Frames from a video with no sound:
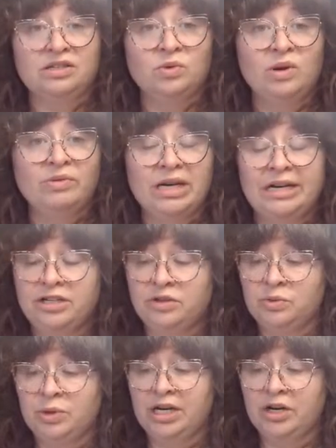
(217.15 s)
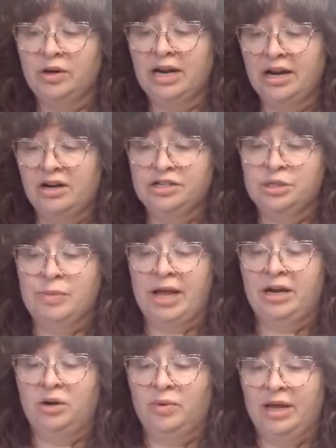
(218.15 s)
So what we're going to do is we're going to create our
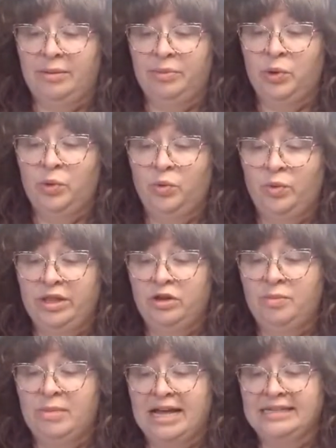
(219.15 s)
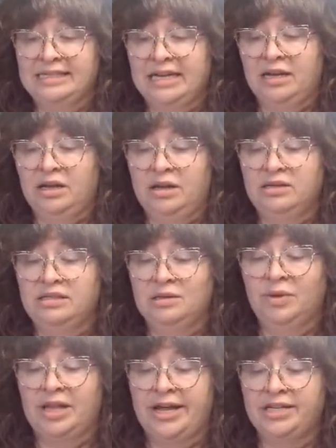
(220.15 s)
spider web with your masking
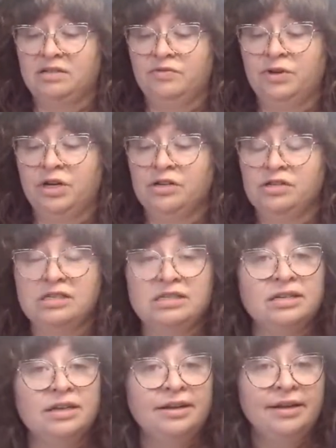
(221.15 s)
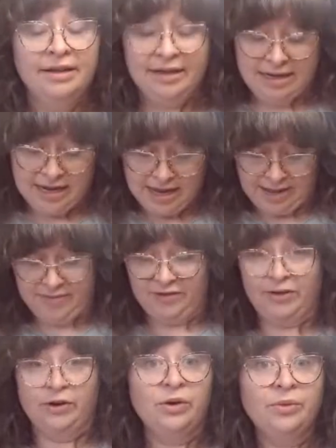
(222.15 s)
supplies first.
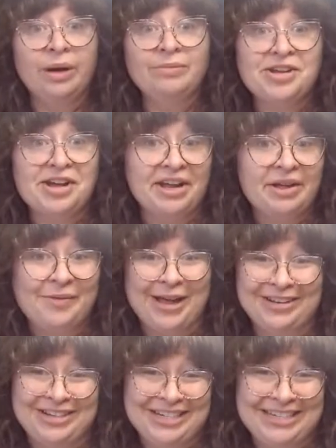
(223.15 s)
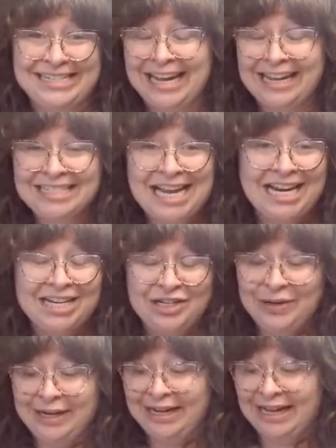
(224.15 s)
If you don't know what I'm talking about, just hang tight and
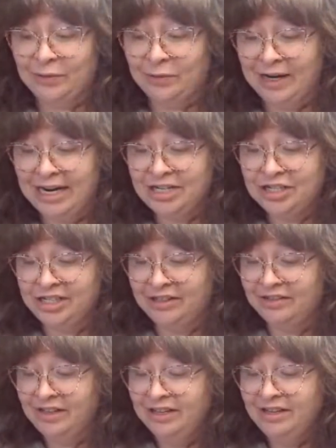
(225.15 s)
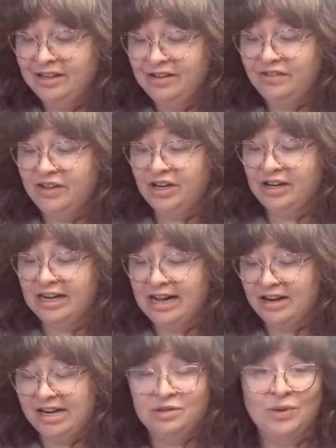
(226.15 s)
you can kind of watch and figure it
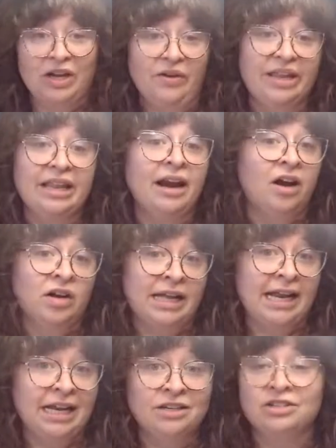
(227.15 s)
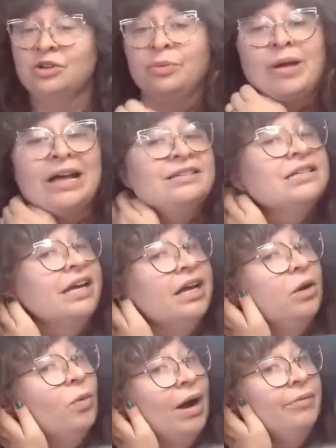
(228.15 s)
out as we go. And then I'll get into masking
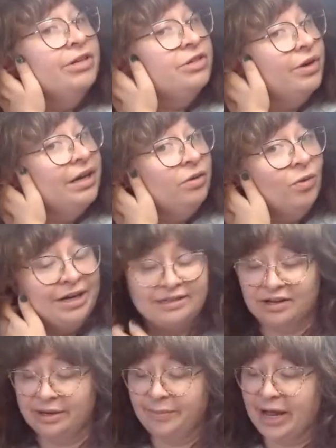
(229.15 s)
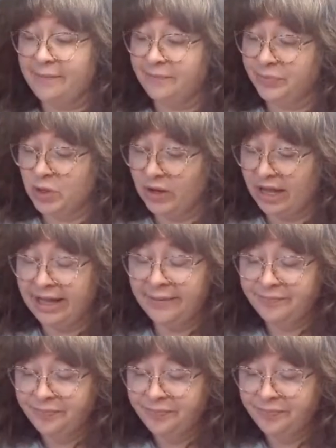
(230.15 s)
and why we do it and what it's all about. Okay.